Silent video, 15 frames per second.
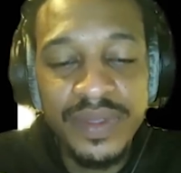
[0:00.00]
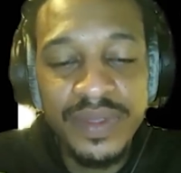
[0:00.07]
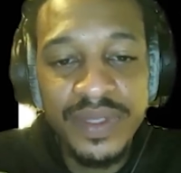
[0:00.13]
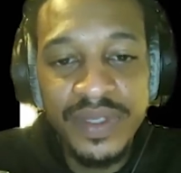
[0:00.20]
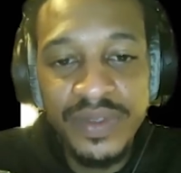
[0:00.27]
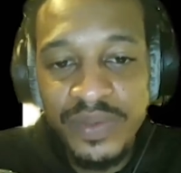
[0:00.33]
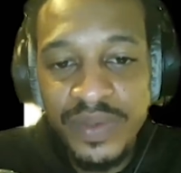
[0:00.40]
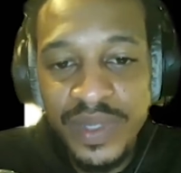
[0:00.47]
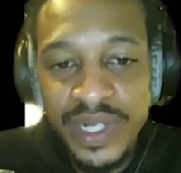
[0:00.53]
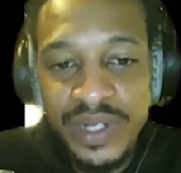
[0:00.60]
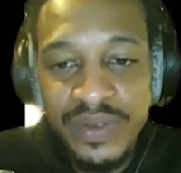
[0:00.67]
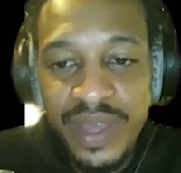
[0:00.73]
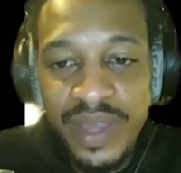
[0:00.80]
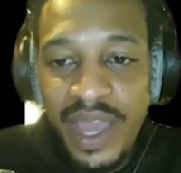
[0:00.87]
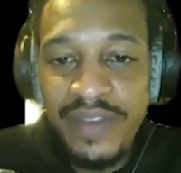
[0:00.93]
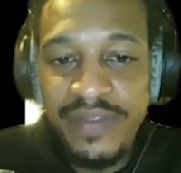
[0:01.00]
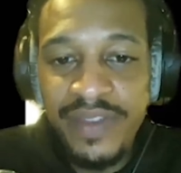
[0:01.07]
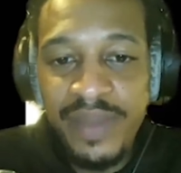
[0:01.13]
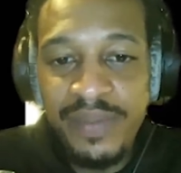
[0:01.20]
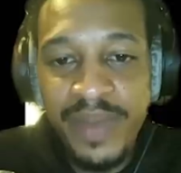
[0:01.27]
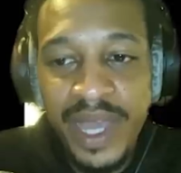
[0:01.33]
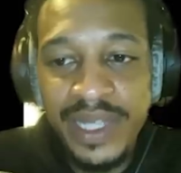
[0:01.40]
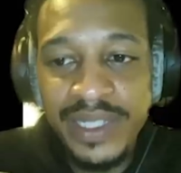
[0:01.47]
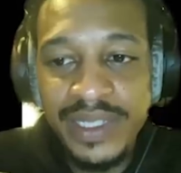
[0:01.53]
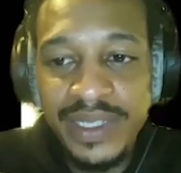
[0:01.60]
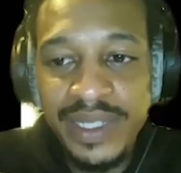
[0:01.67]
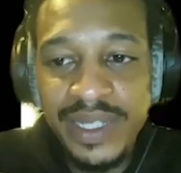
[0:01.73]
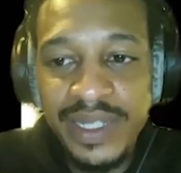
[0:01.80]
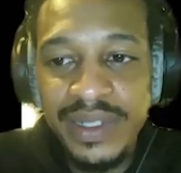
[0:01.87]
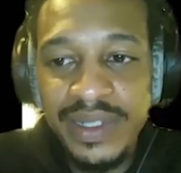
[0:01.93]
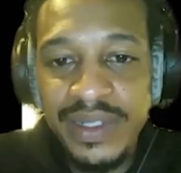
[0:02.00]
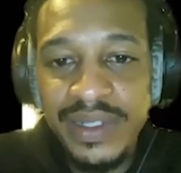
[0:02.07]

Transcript: If we don't have that mindset,